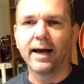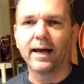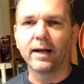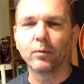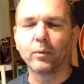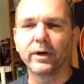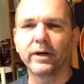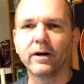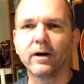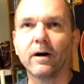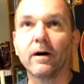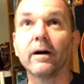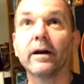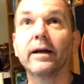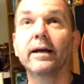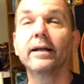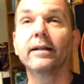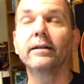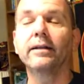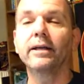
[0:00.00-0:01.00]
And we are
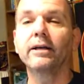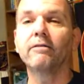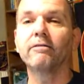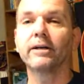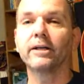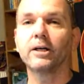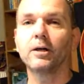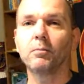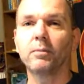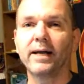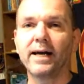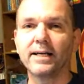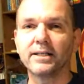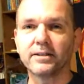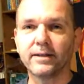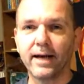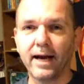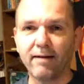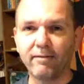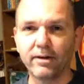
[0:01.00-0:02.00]
in the Critical
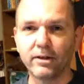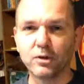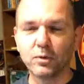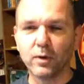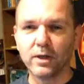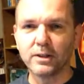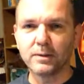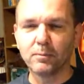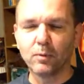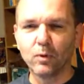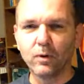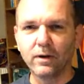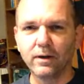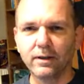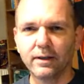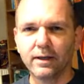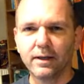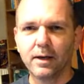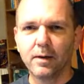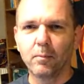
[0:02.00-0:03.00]
Blast Caverns once
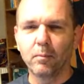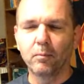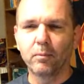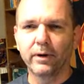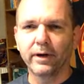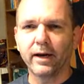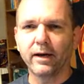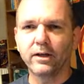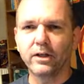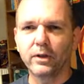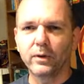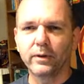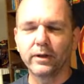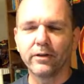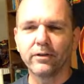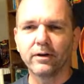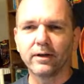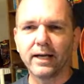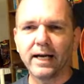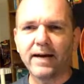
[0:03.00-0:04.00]
more, bringing to you
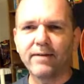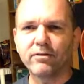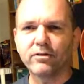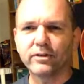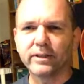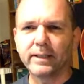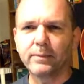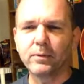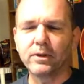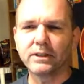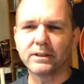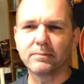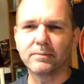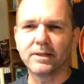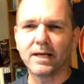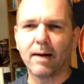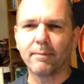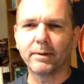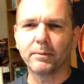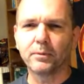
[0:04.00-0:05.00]
another live stream with
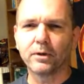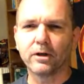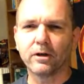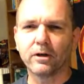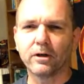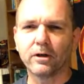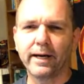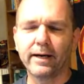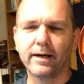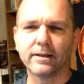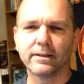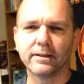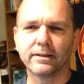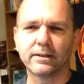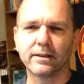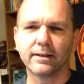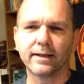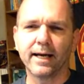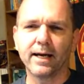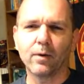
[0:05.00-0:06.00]
some comic book creators.
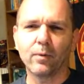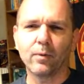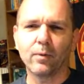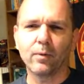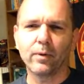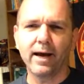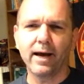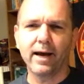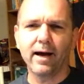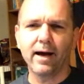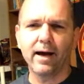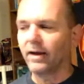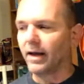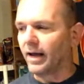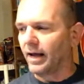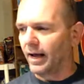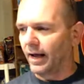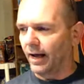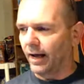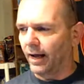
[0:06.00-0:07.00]
And tonight we have
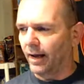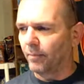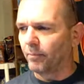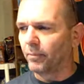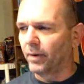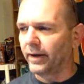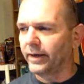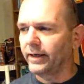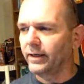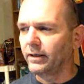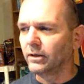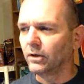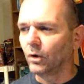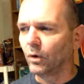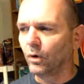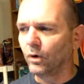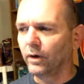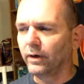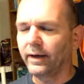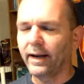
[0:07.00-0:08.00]
Buddy
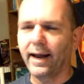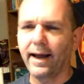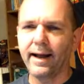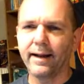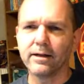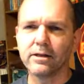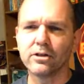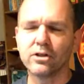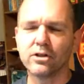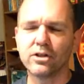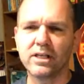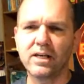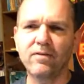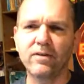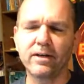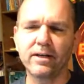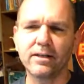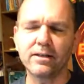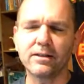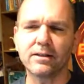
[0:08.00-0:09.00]
Lord and
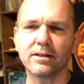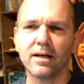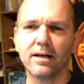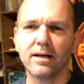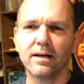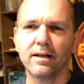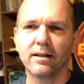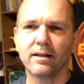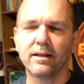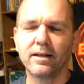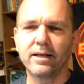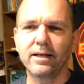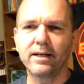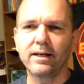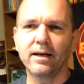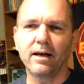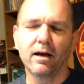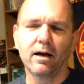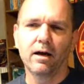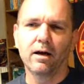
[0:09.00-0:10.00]
Xeviuss,
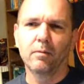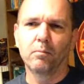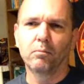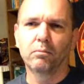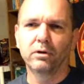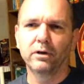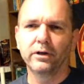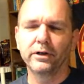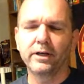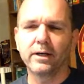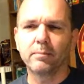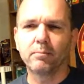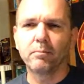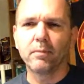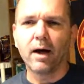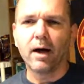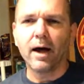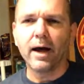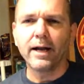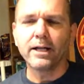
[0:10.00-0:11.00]
the brilliant
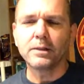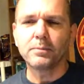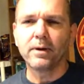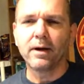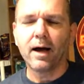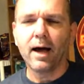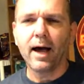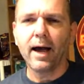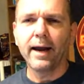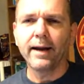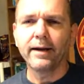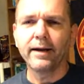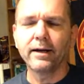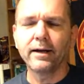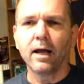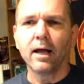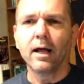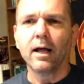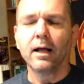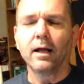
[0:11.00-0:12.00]
minds behind
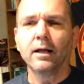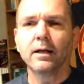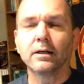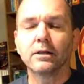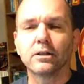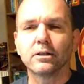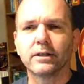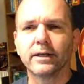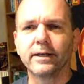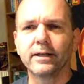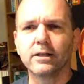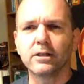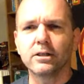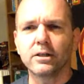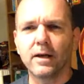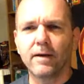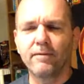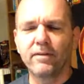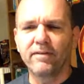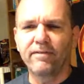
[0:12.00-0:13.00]

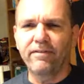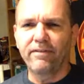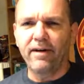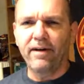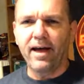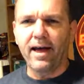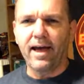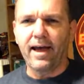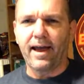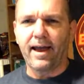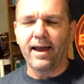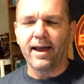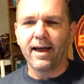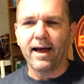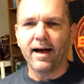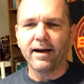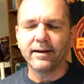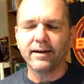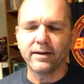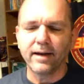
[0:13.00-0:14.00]
Sins of the Fae.
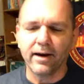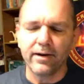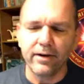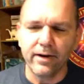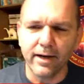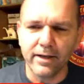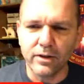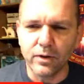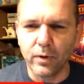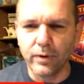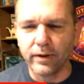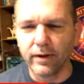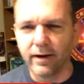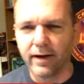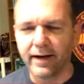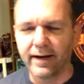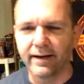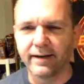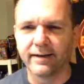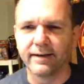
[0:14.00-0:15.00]
How you guys doing
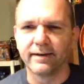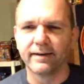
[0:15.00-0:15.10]
tonight?